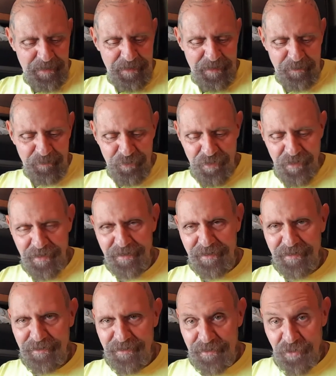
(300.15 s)
I'm trying to
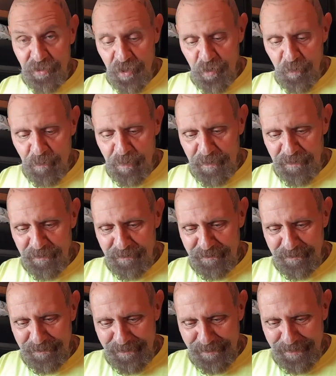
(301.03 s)
get this open.
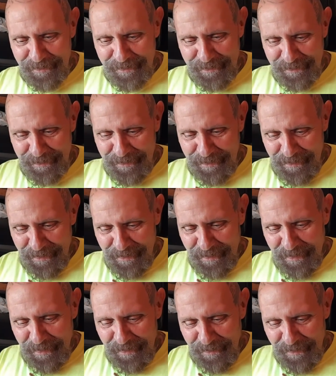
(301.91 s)

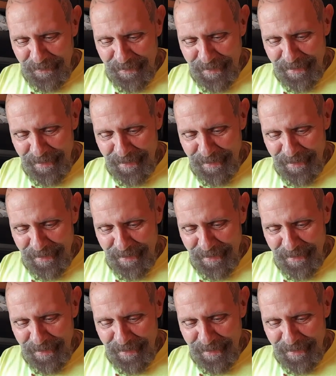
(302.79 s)
They